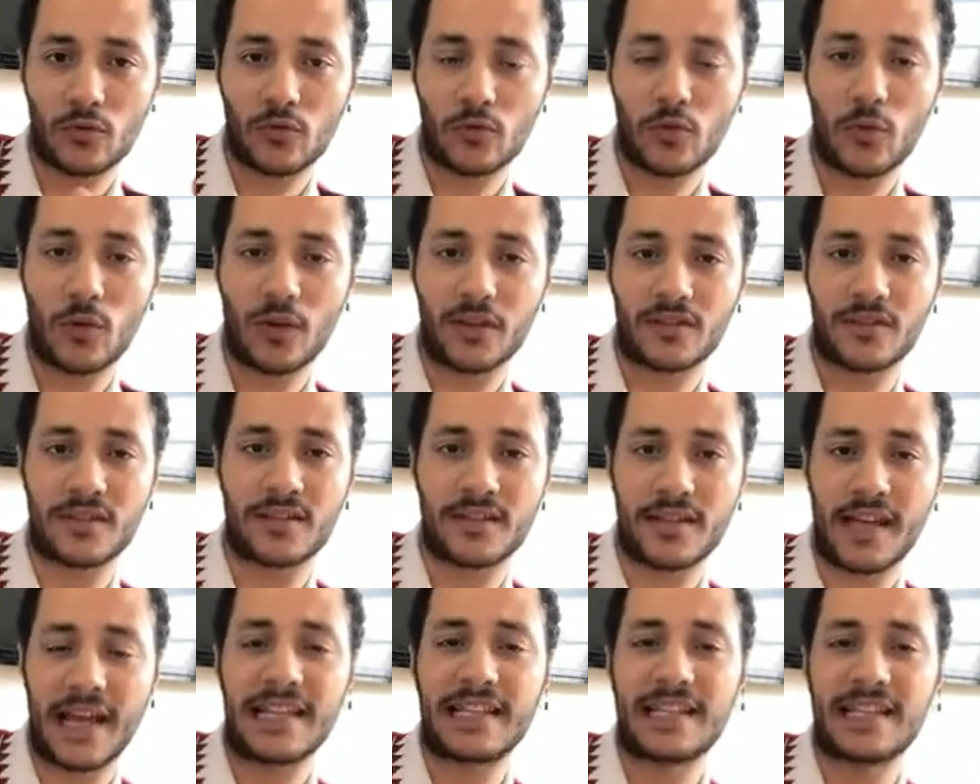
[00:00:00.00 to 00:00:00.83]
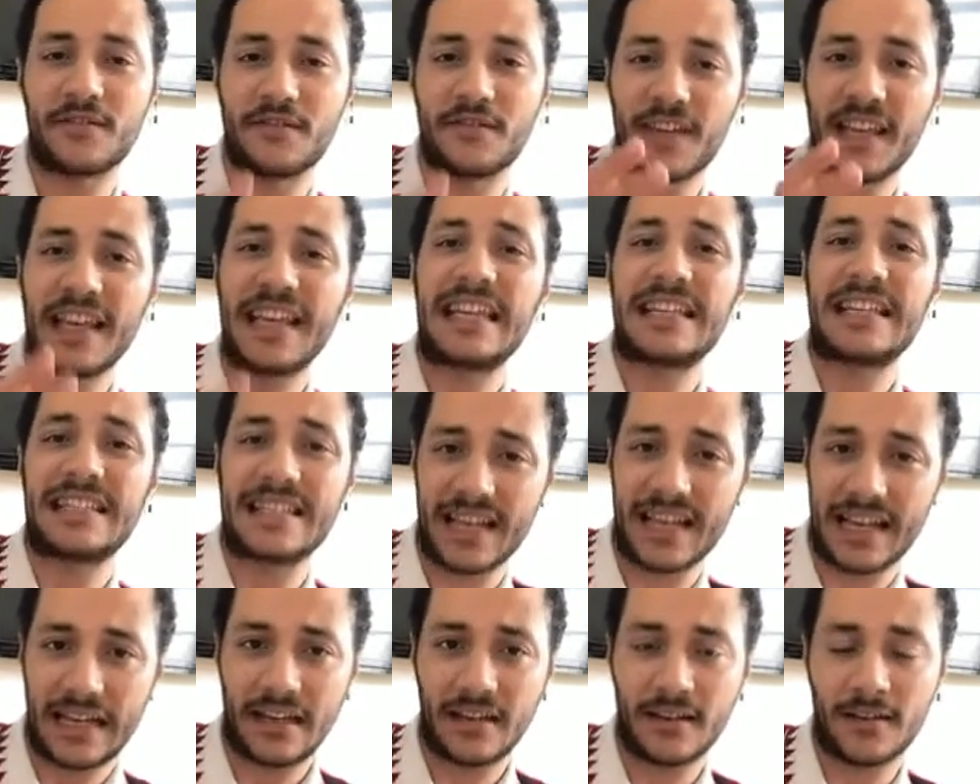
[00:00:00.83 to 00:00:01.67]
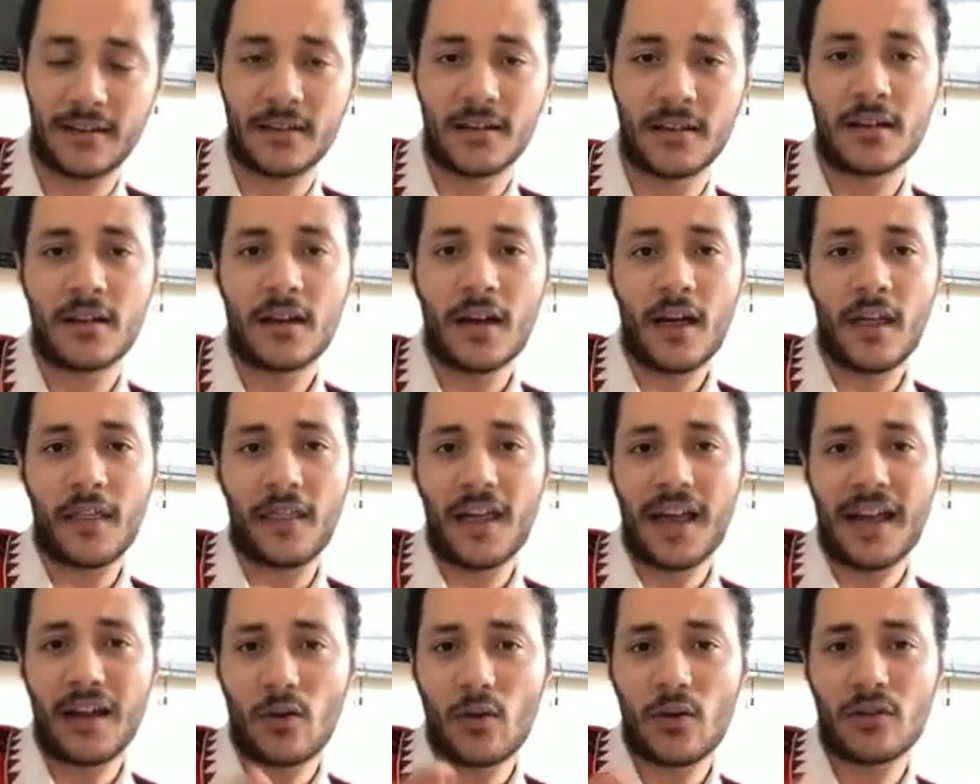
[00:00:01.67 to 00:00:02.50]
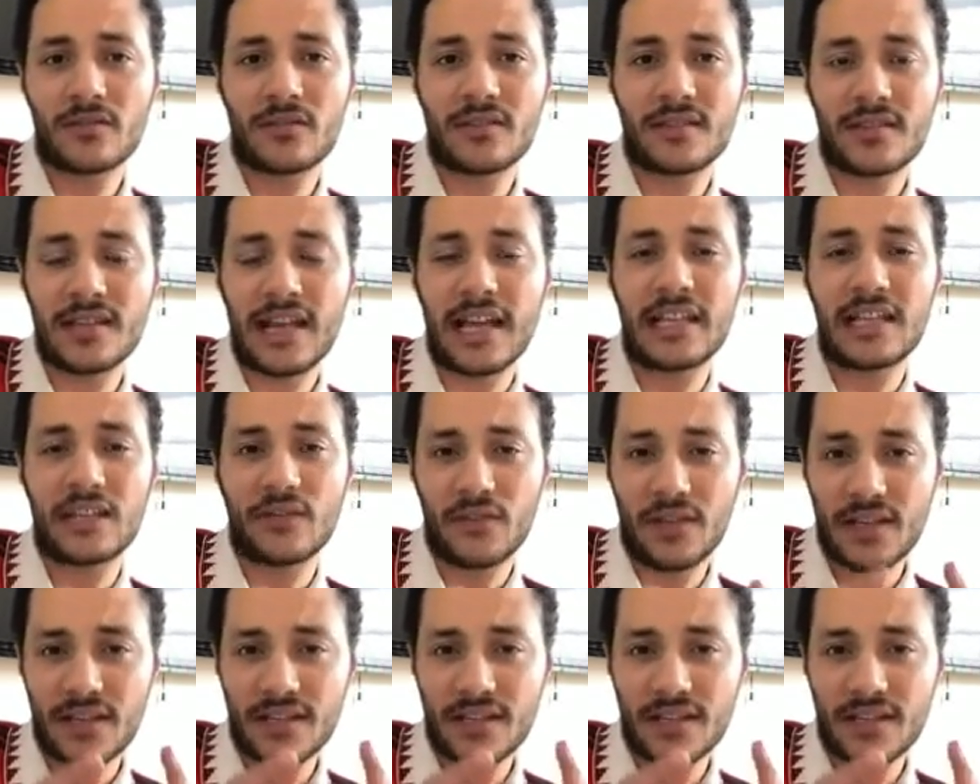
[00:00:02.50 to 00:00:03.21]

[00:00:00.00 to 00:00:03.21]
quantitative easing. And that quantitative